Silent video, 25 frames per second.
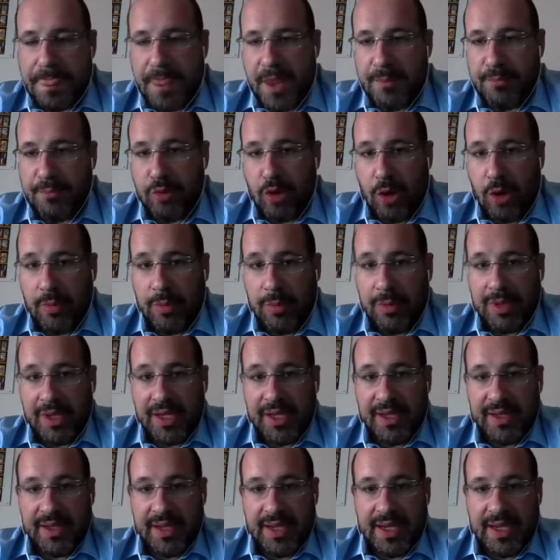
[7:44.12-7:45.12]

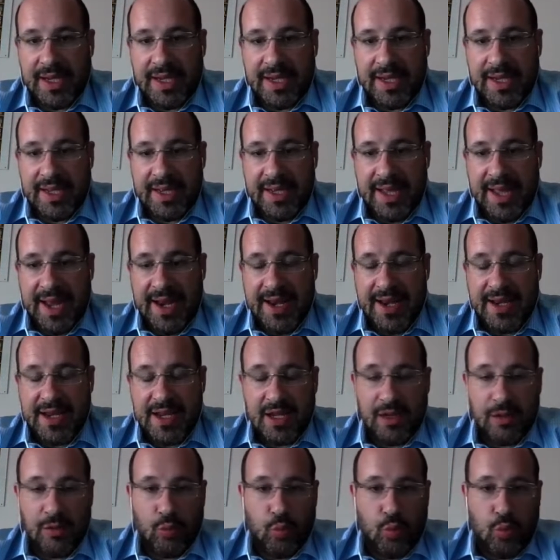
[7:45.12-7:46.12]
Probably
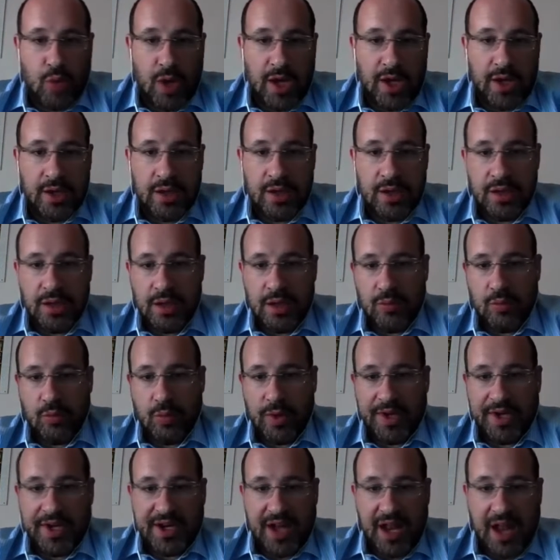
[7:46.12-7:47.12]
until
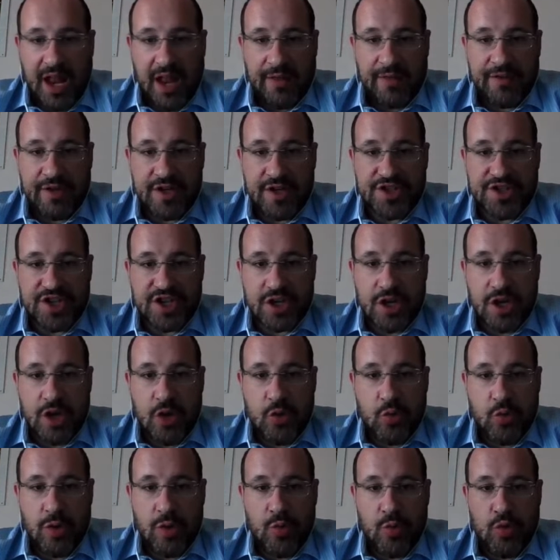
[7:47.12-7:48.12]
1.5 years ago,
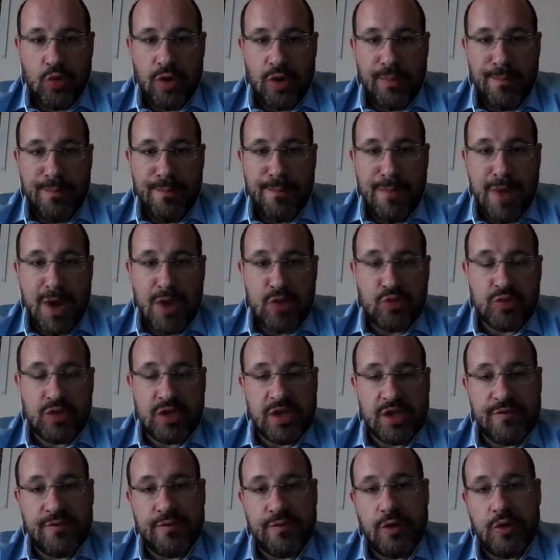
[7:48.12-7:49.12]
we were
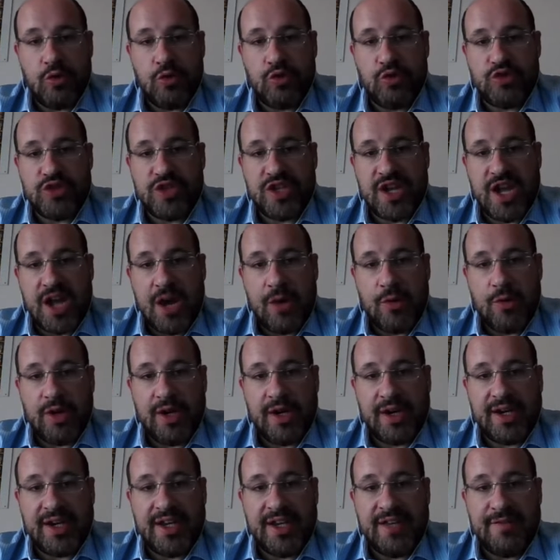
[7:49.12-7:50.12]
mostly focusing our
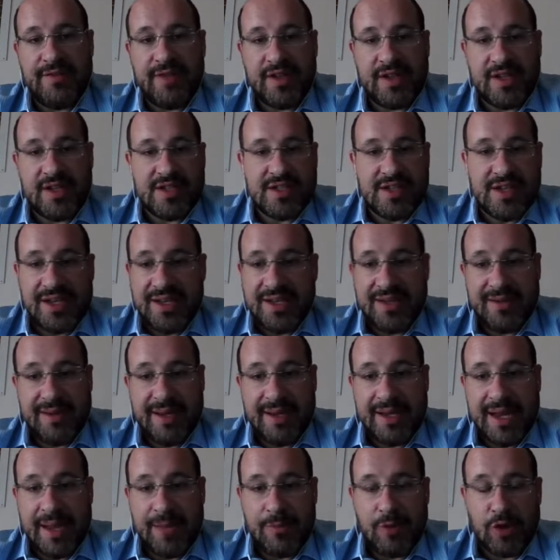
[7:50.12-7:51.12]
activities,
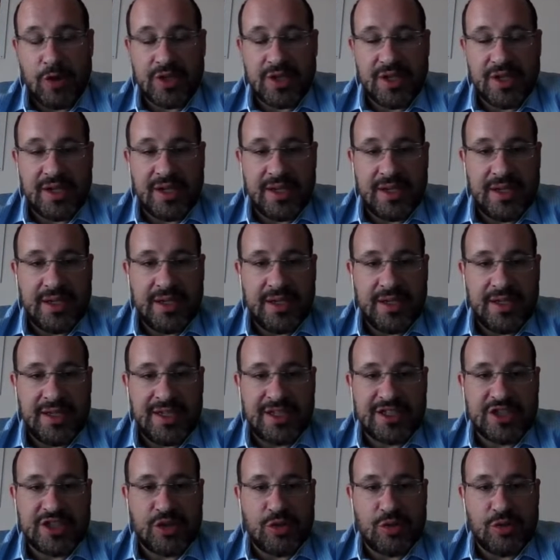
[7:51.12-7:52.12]
and I'm not
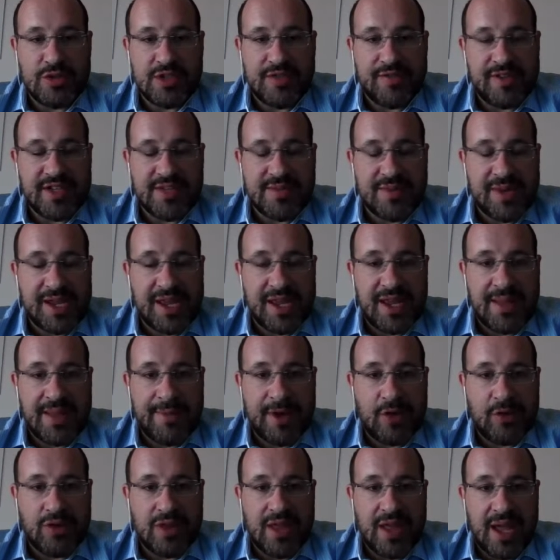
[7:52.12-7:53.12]
exclusively speaking
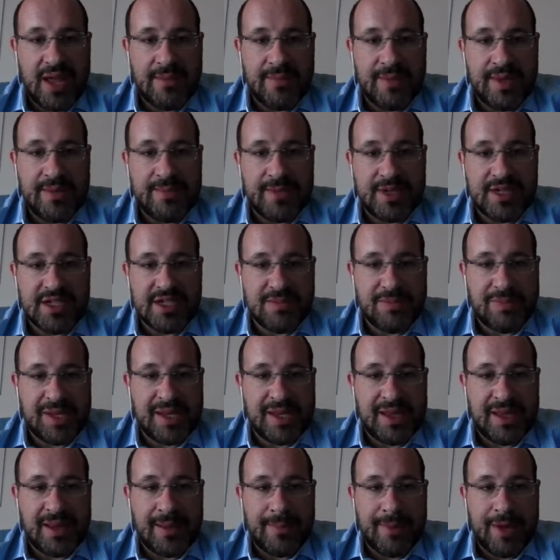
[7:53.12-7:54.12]
about the EIB, but
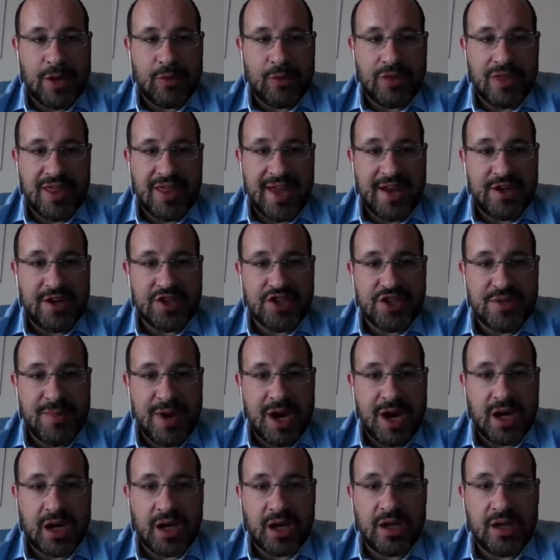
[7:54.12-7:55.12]
speaking about the energy
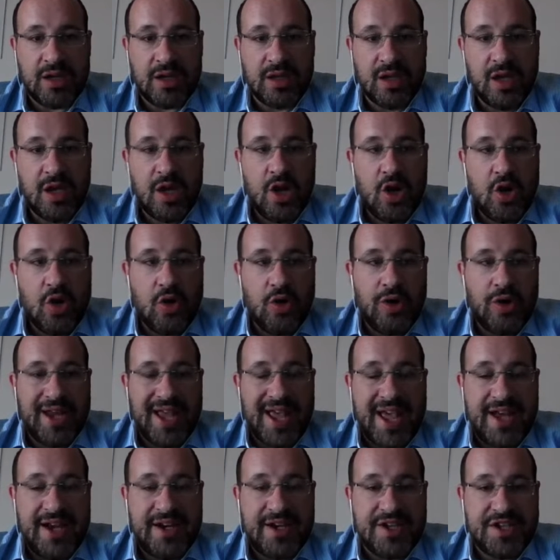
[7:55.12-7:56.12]
market, on
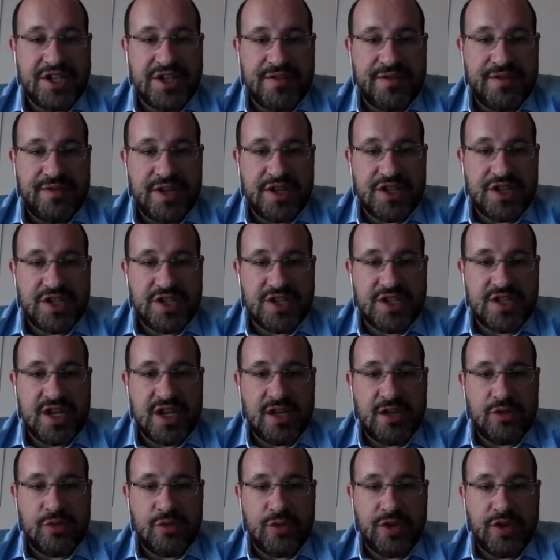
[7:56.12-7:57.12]
energy efficiency
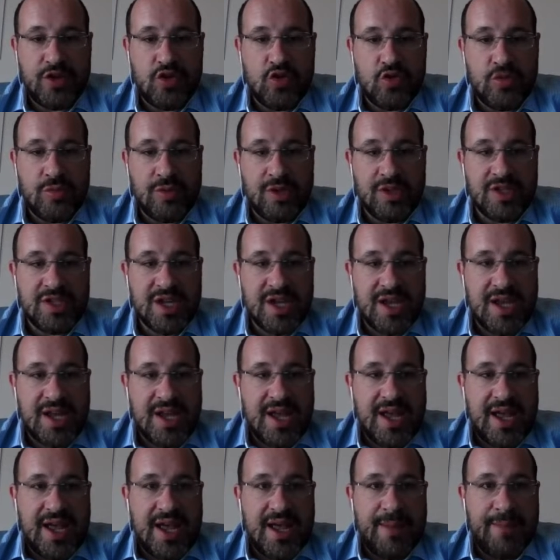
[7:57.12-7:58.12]
and renewables,
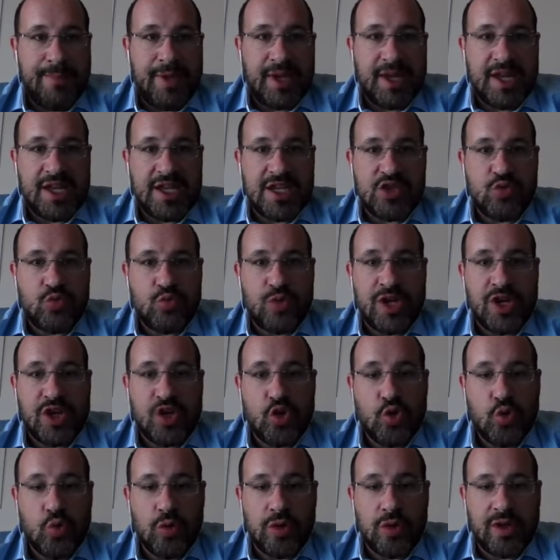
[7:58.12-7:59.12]
because we
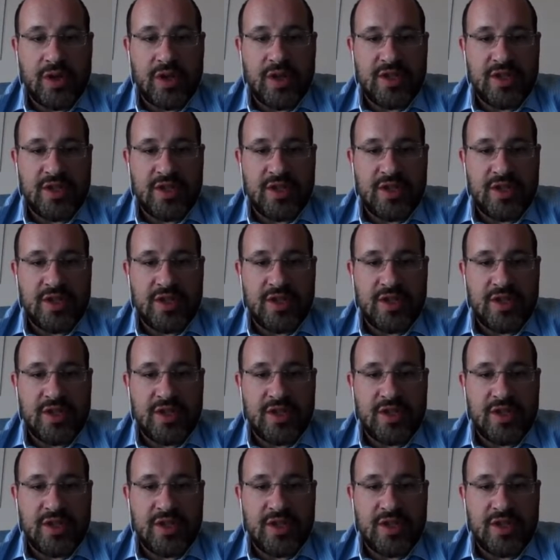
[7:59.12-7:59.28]
took the